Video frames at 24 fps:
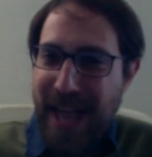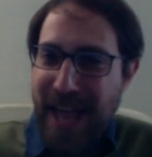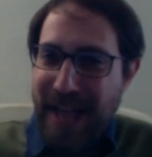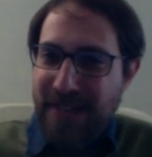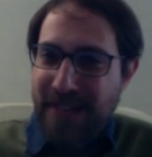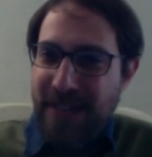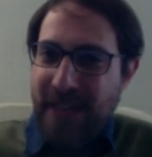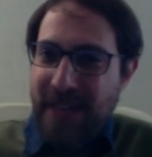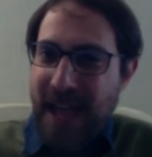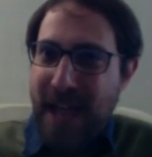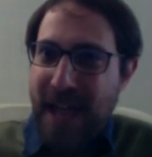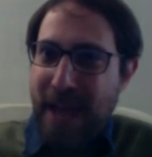
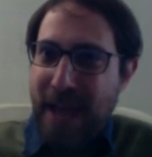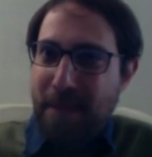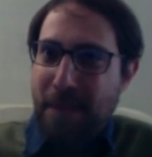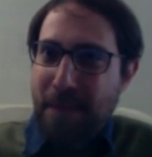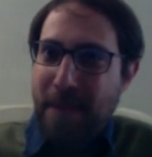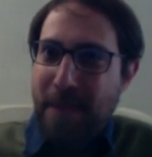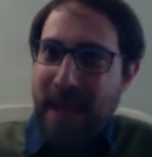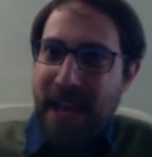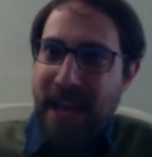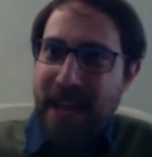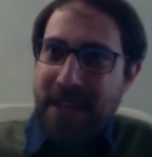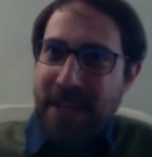and that
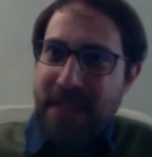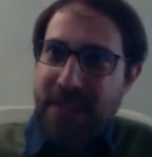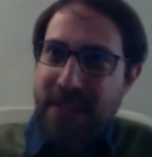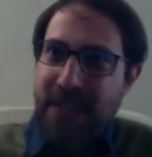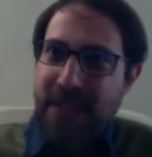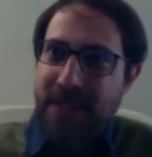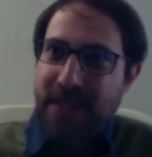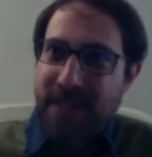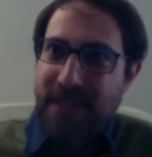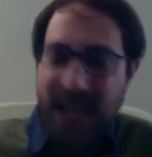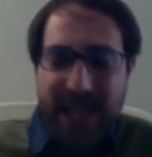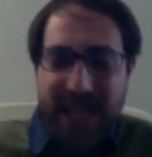
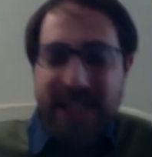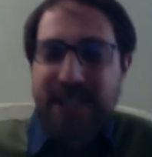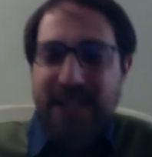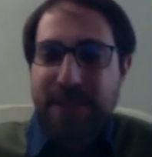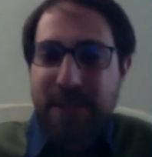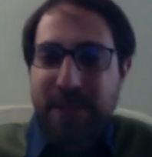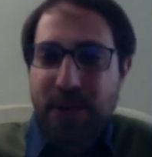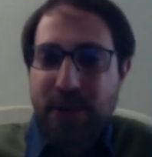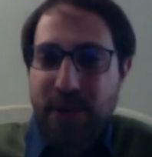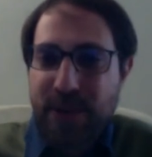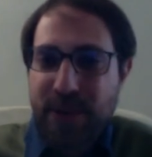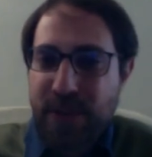makes that
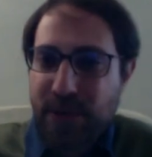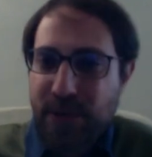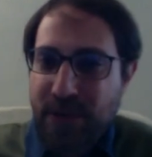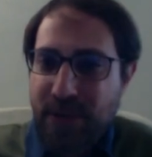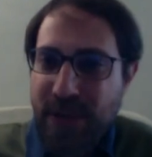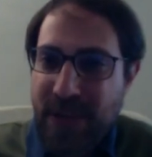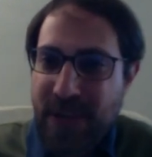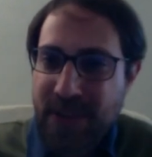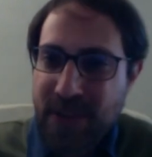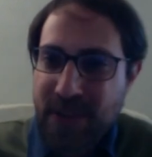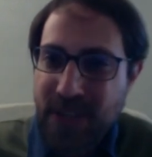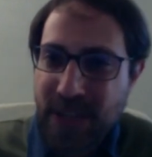experience
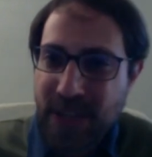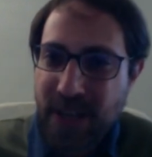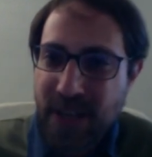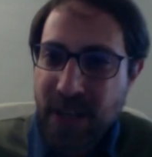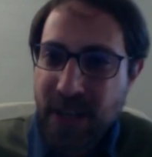authentic.